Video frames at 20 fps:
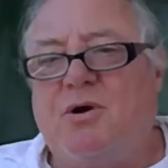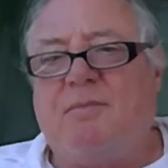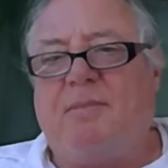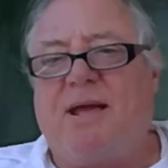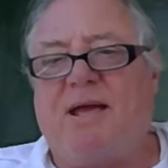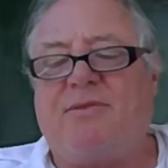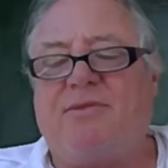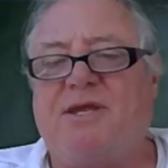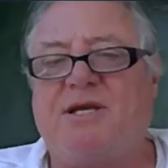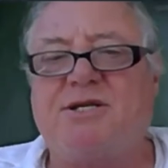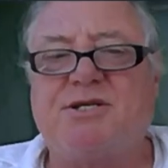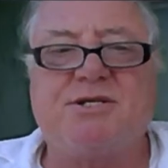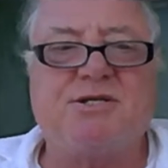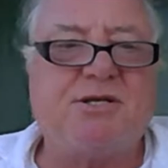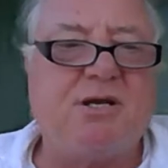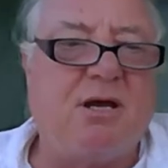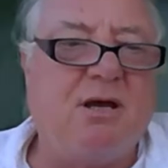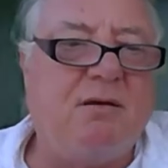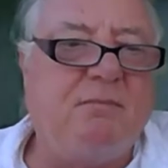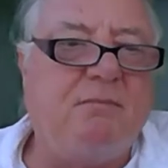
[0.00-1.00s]
about this
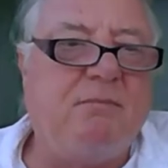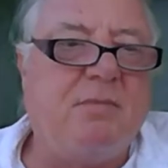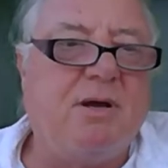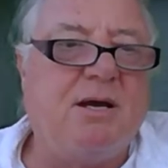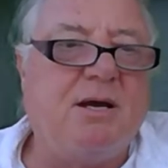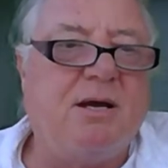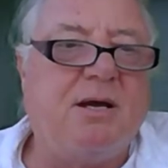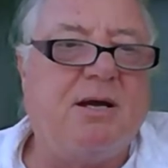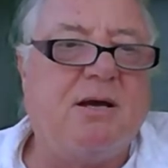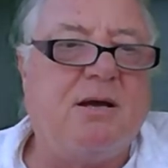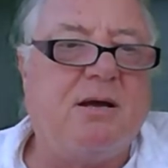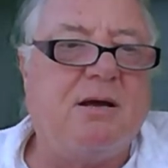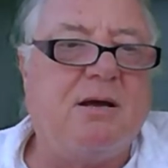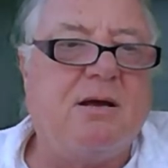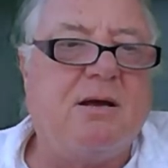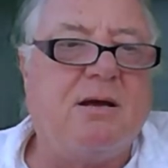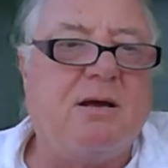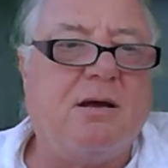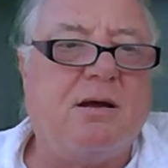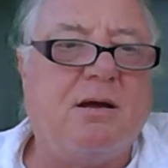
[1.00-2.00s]
um, uh,
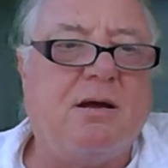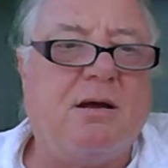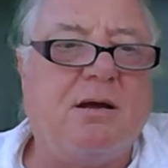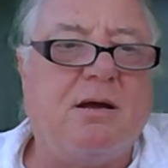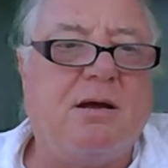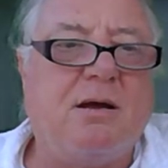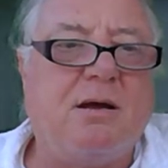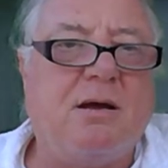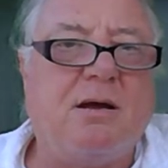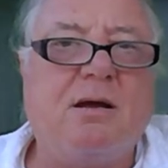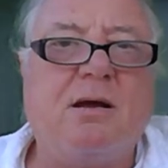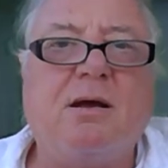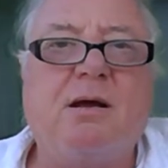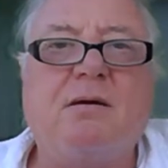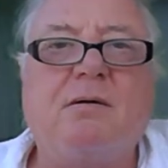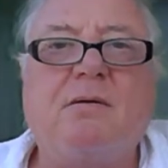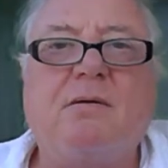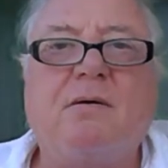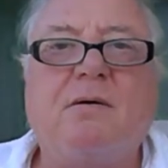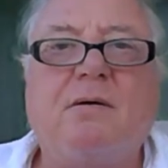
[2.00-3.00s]

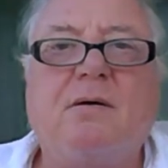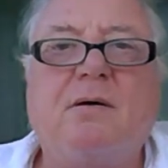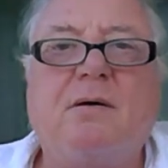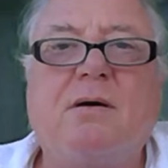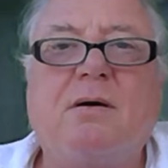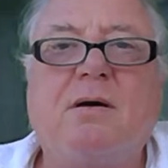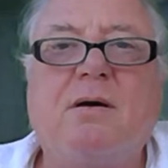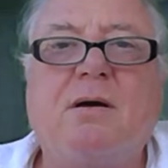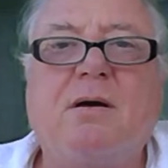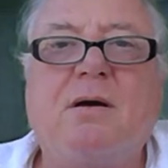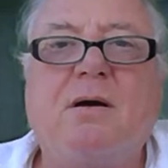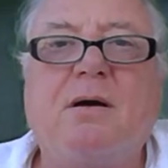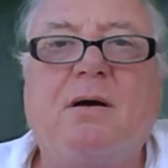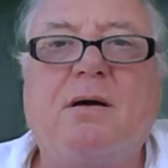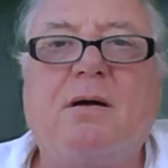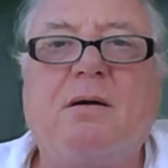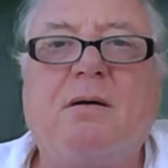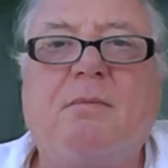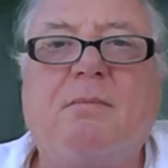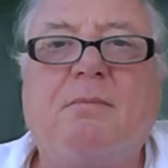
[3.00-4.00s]
uh,
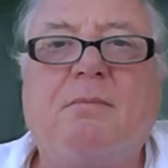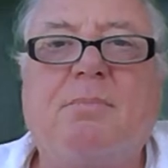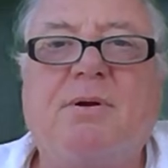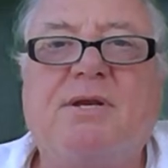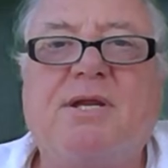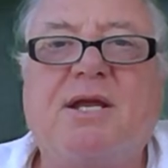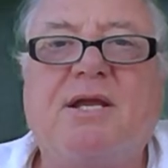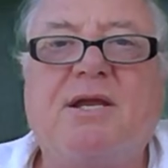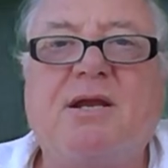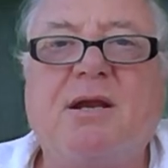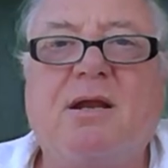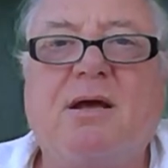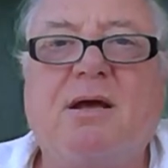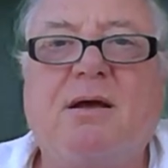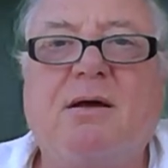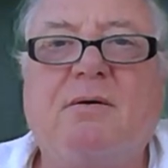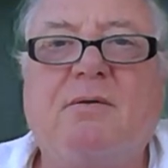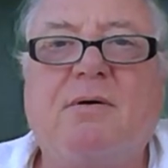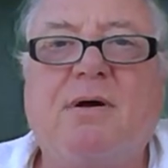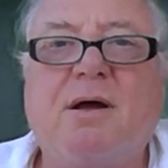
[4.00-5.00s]
uh,
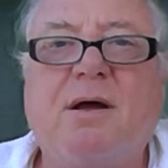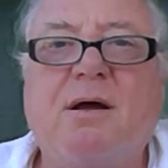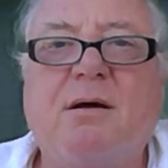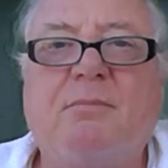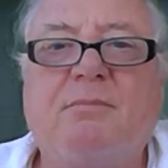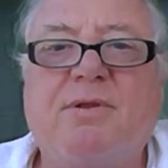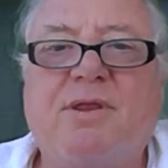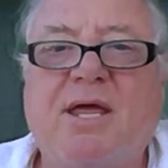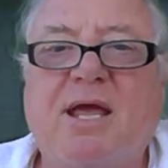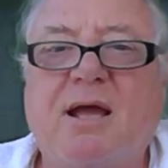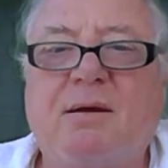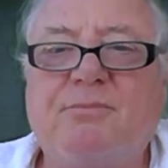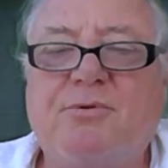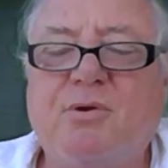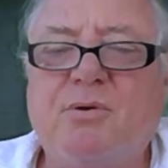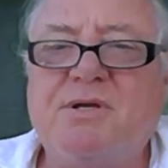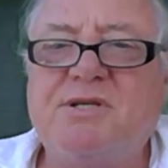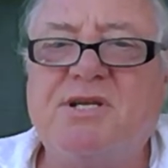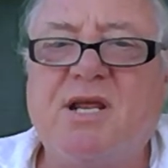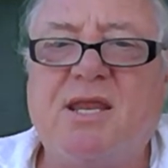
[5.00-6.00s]
particular um, thing. I'm
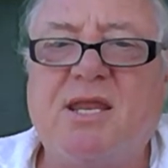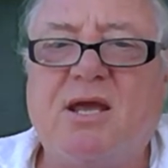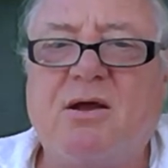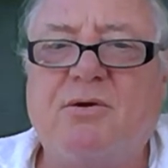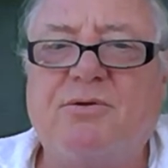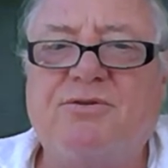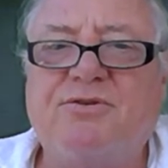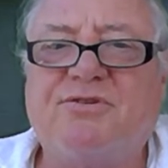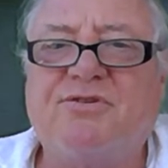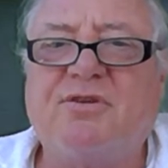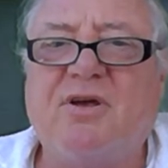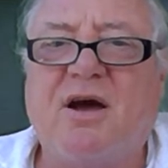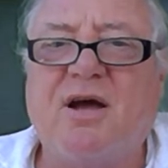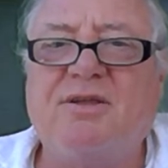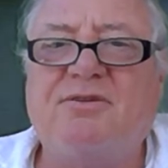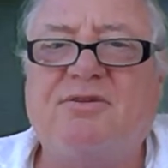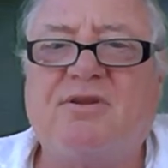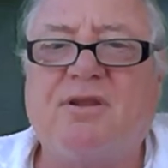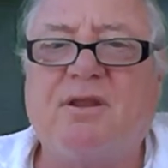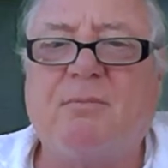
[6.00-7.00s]
doing something on
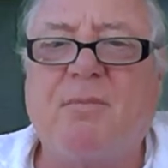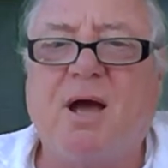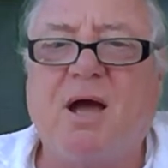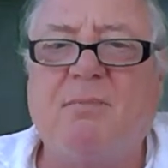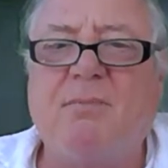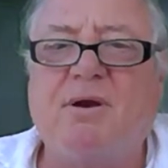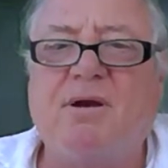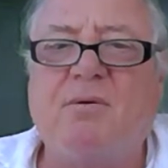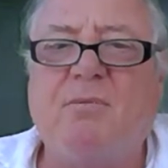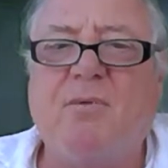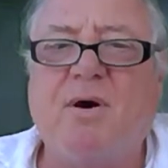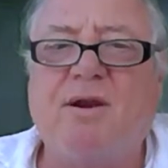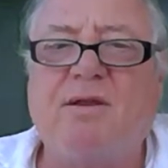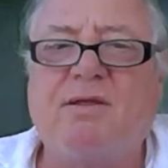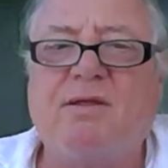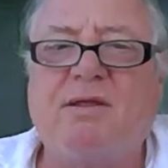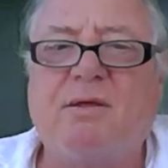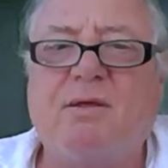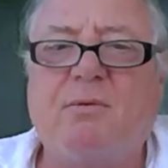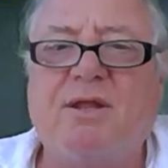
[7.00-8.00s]
sites at the moment, and one of
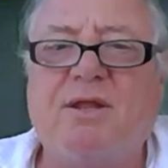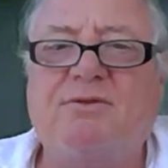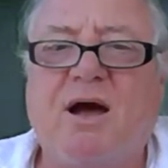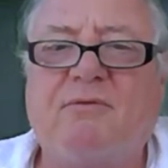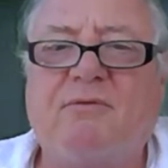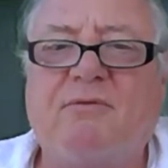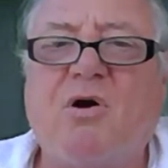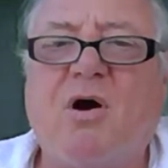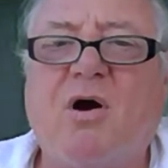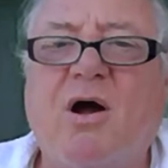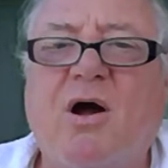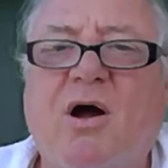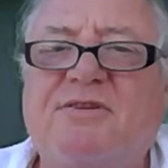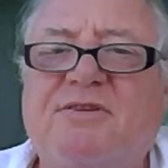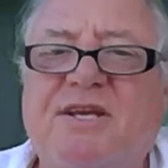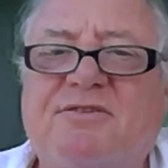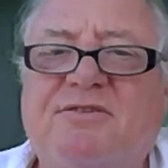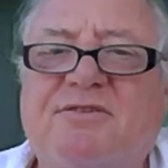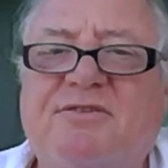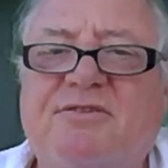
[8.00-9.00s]
the ones that I've got is an
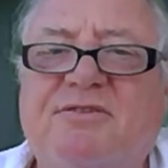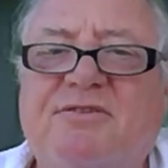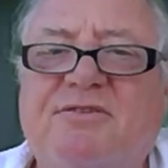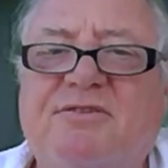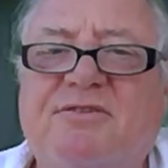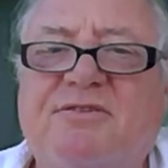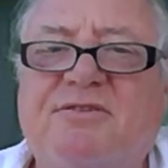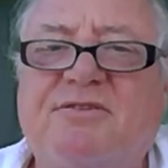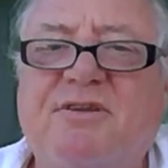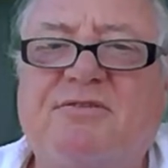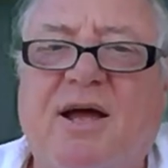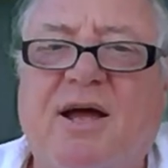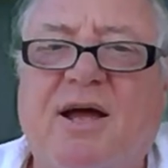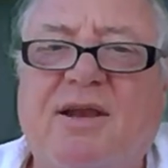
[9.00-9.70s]
existing site